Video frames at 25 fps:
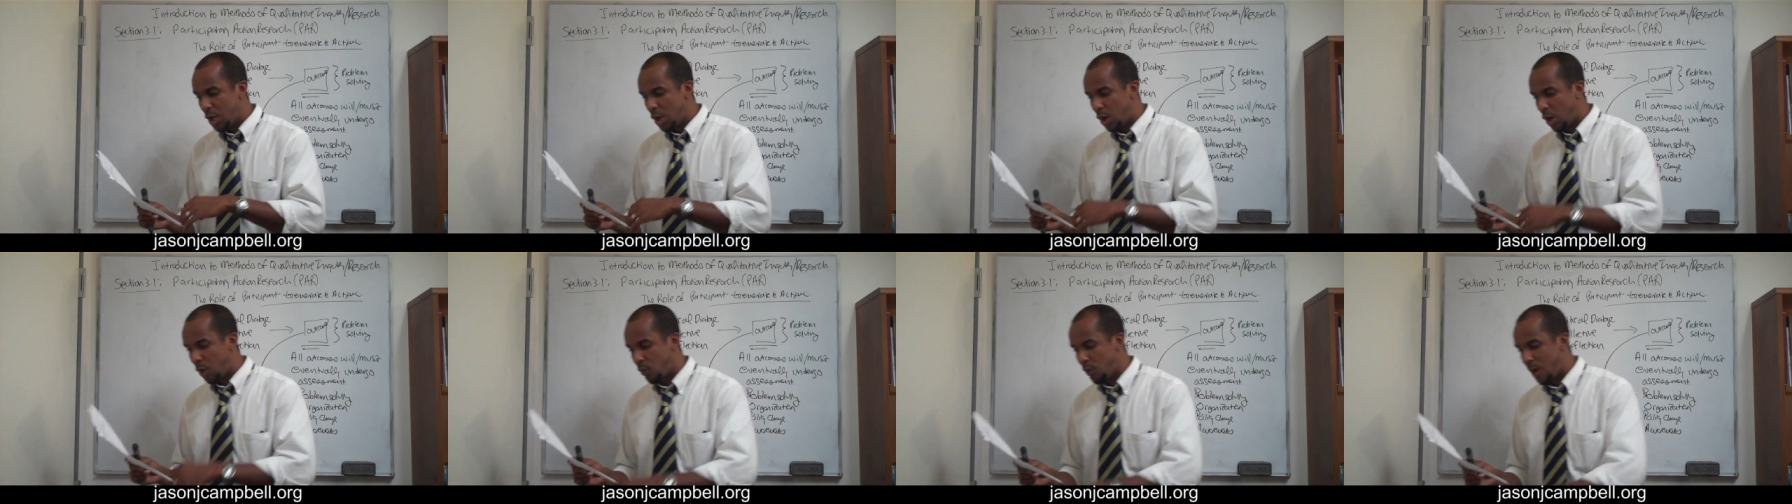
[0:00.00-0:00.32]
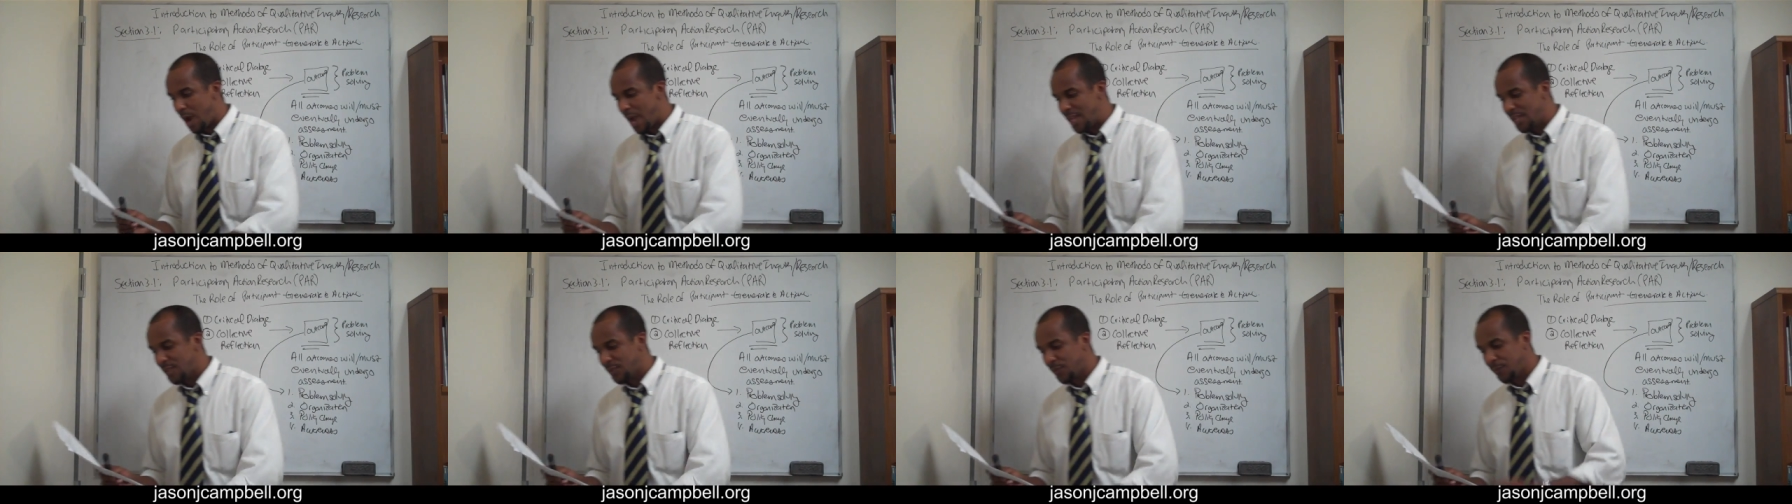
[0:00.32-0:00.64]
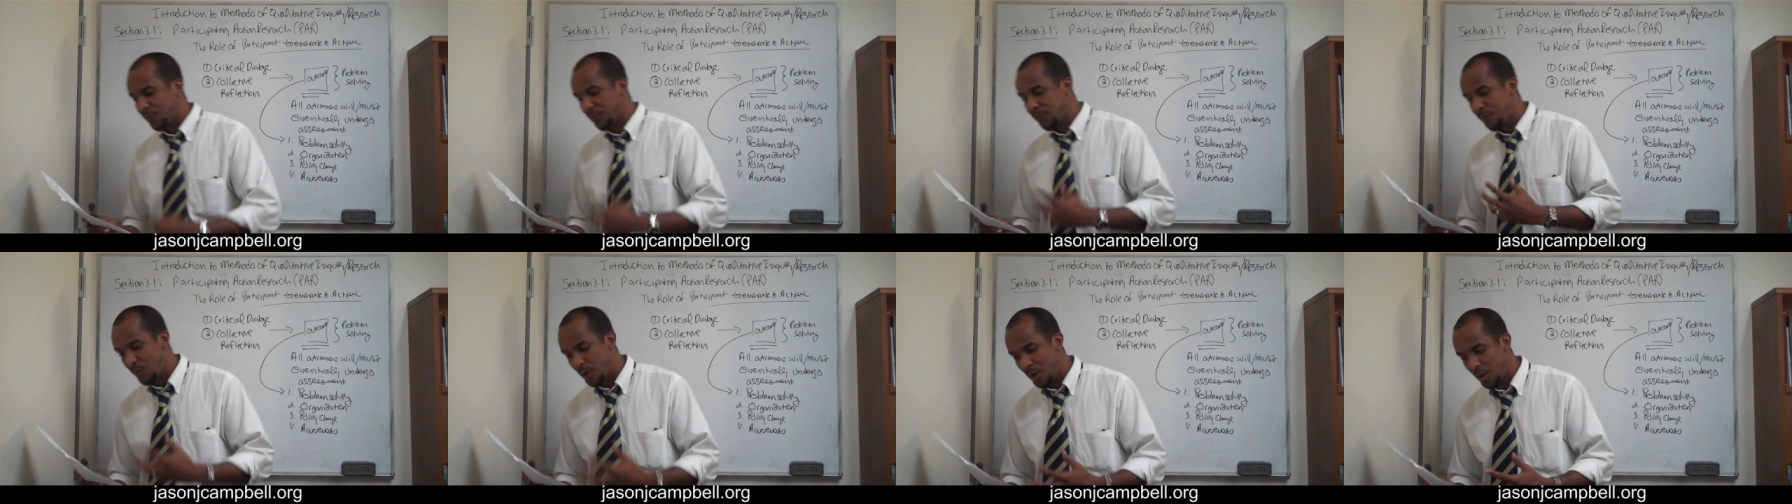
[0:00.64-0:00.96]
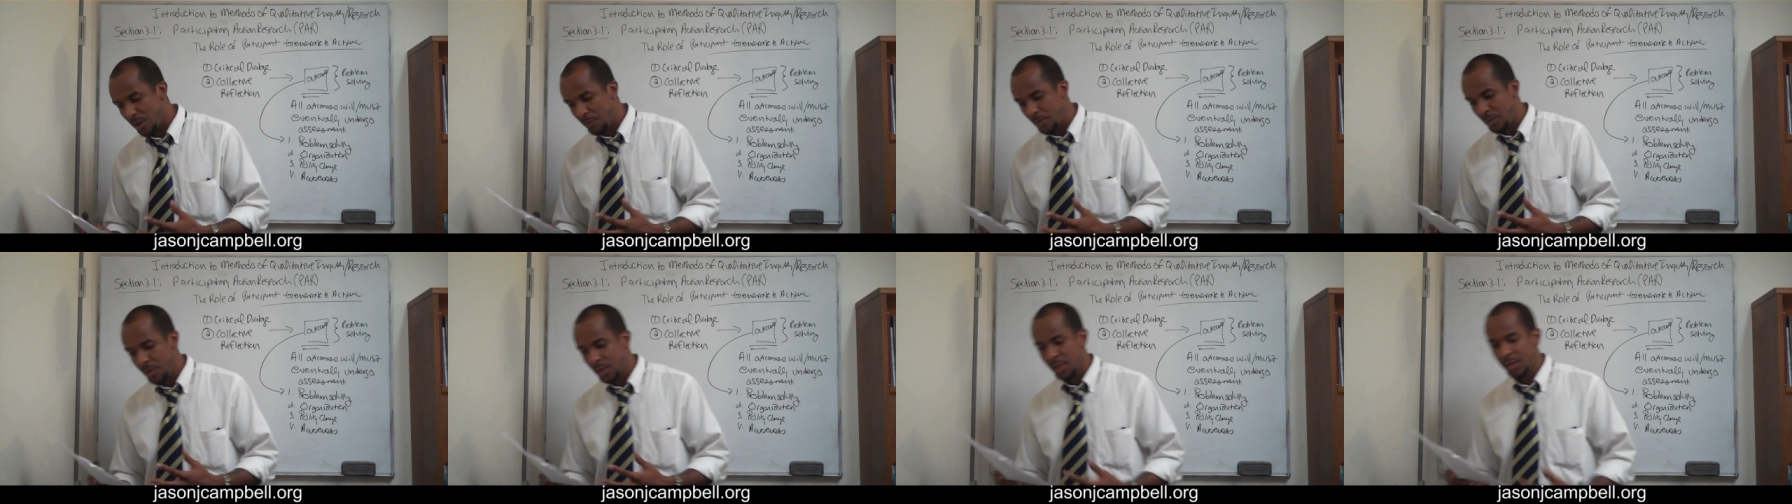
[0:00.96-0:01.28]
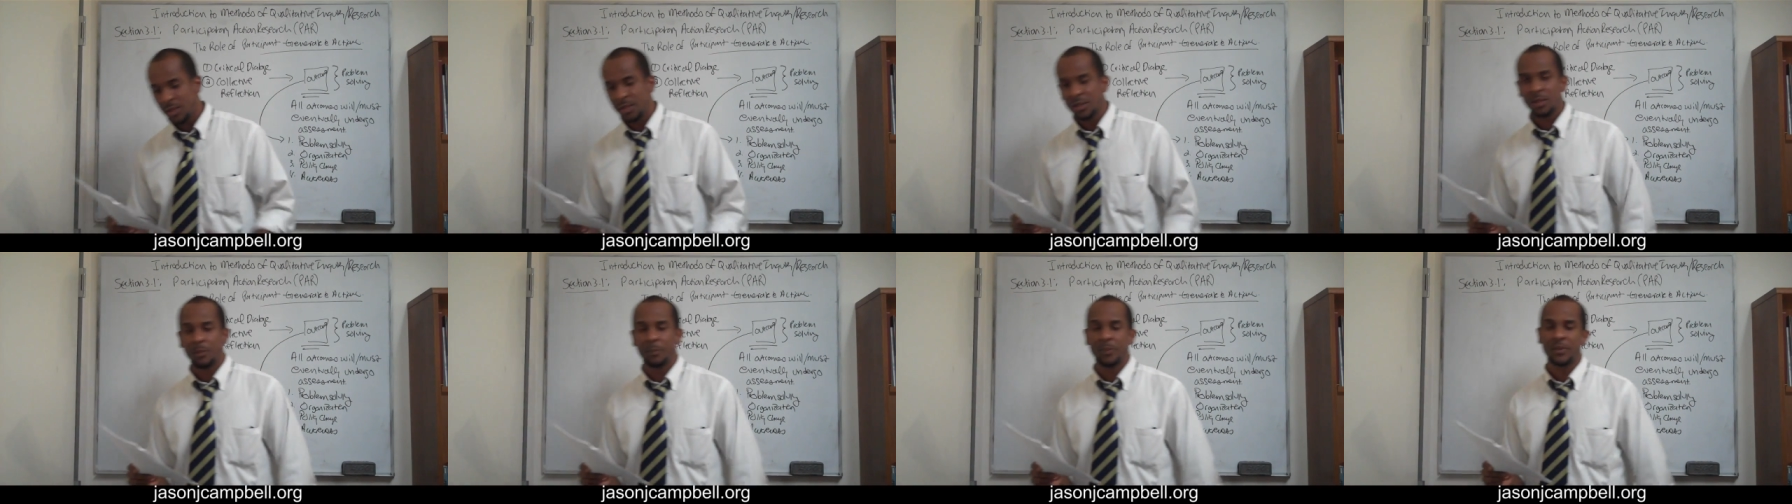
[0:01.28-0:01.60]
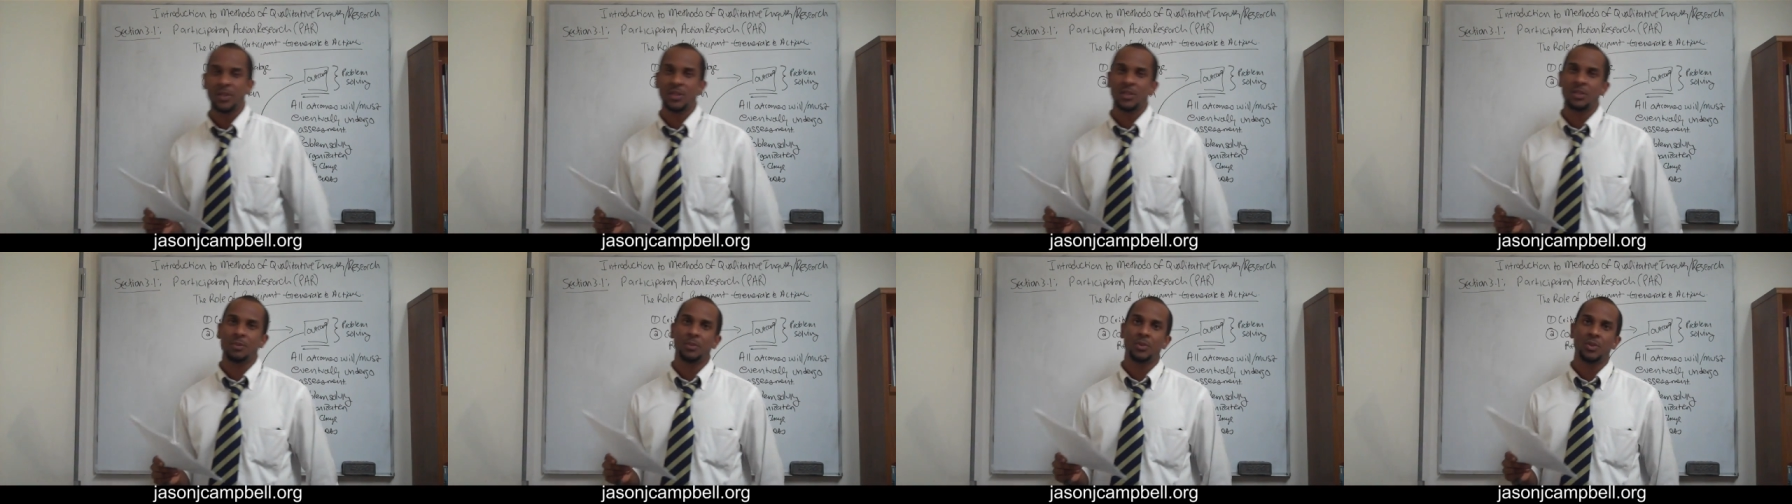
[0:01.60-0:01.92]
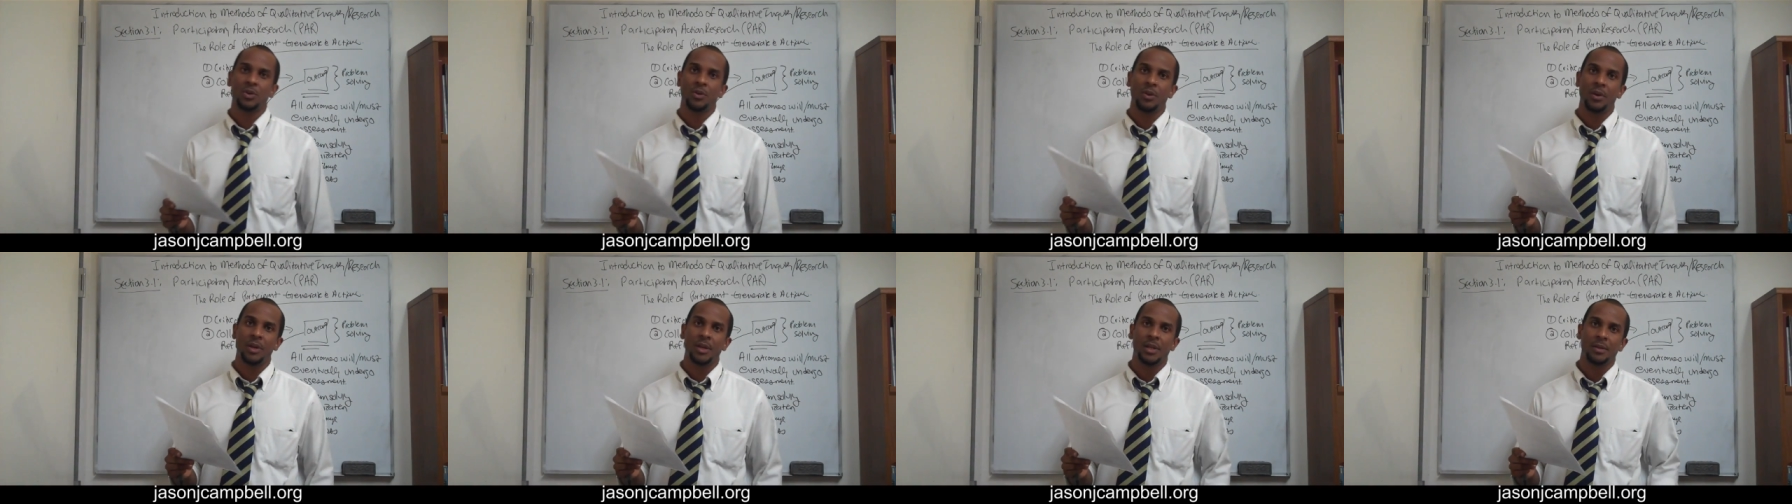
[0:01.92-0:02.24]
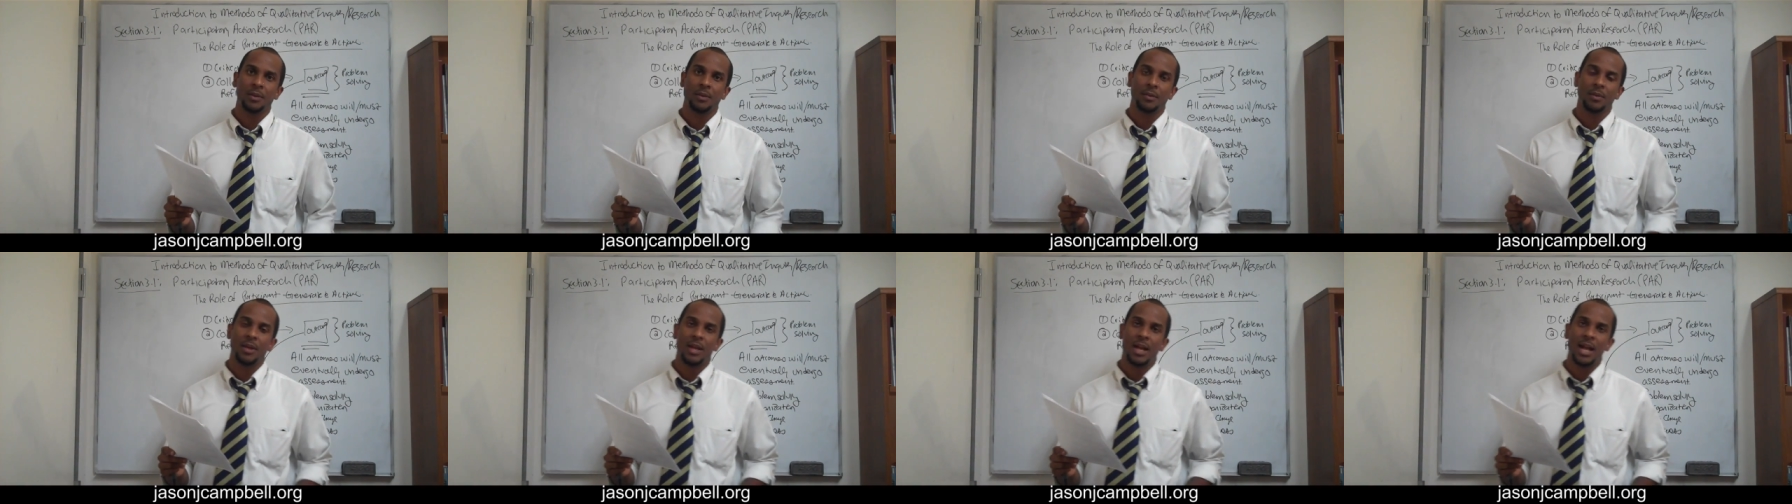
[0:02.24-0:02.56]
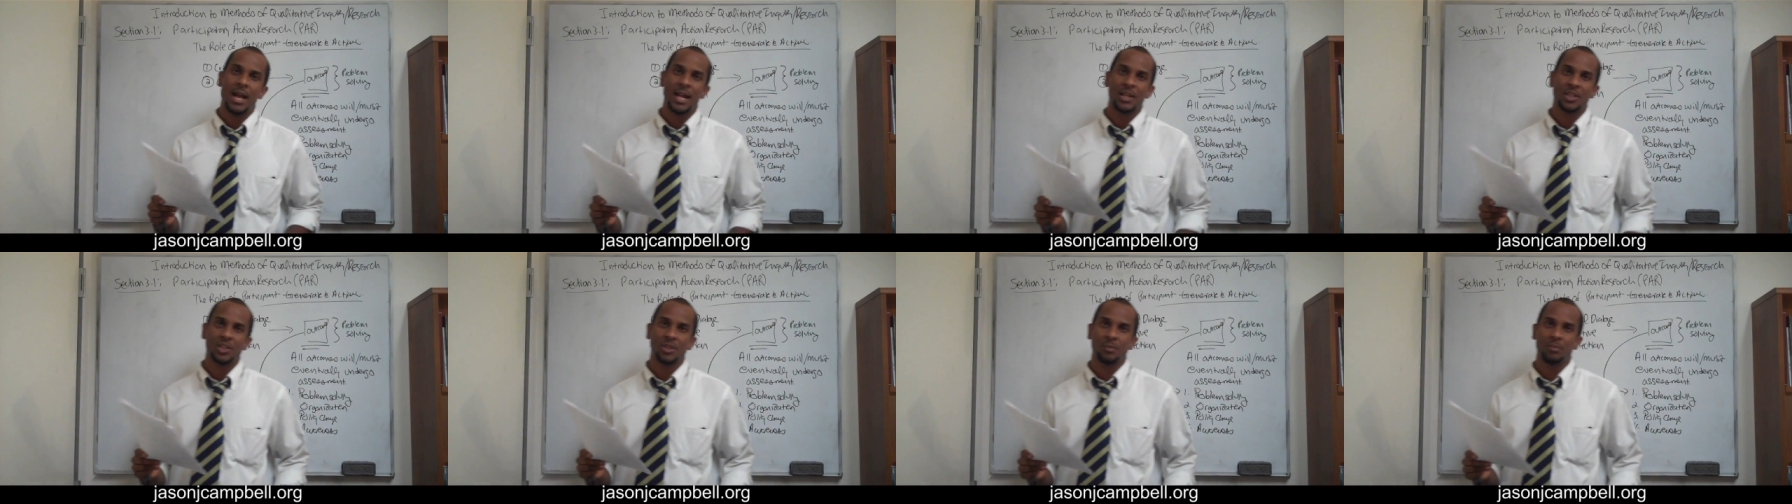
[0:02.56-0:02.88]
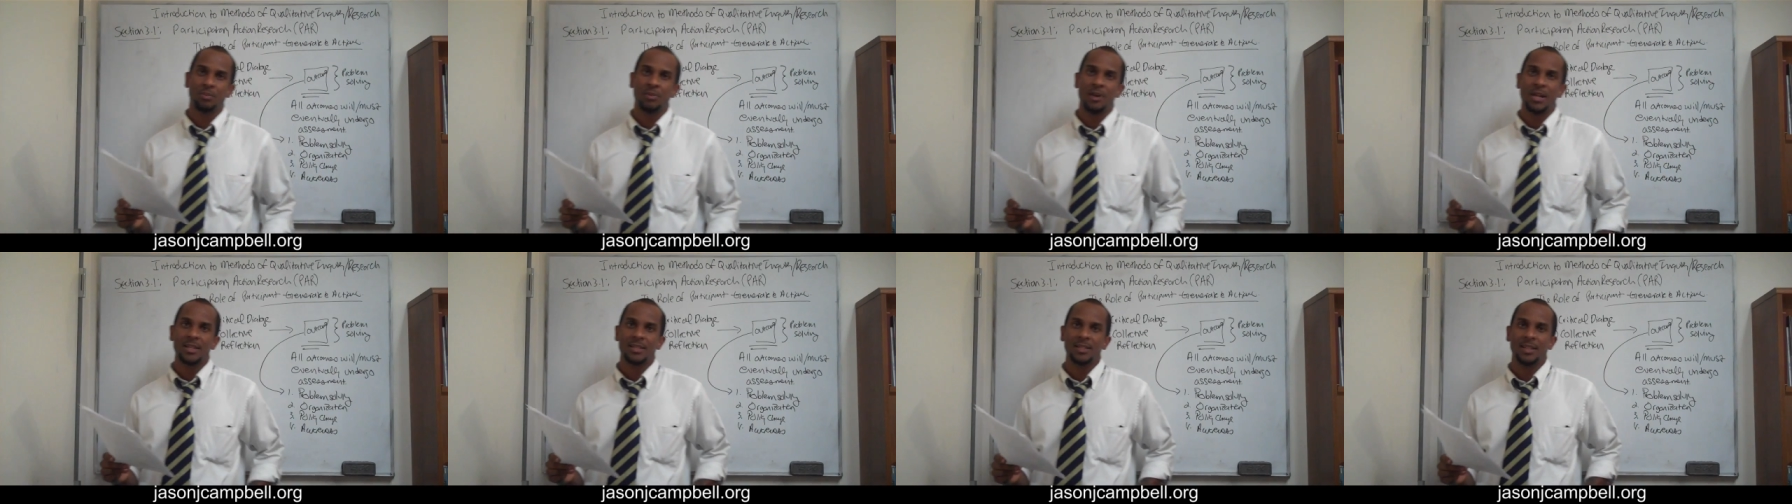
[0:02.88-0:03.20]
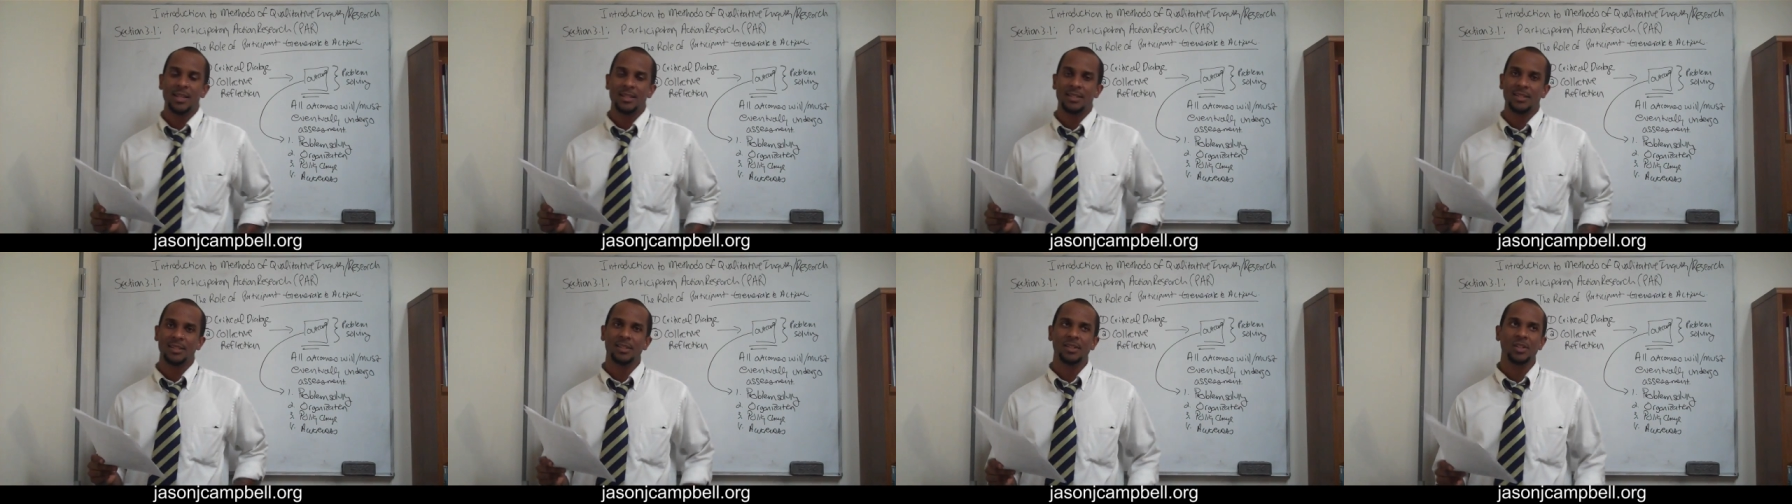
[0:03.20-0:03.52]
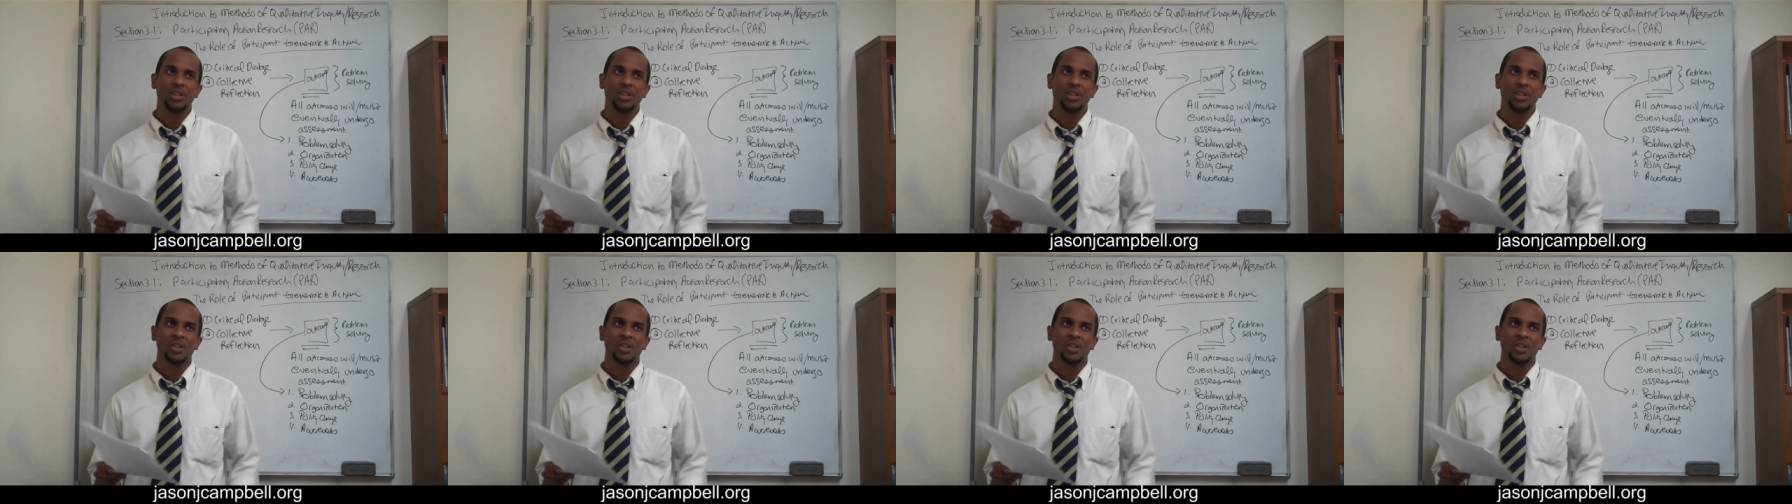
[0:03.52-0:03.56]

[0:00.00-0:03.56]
arise from the participatory action process.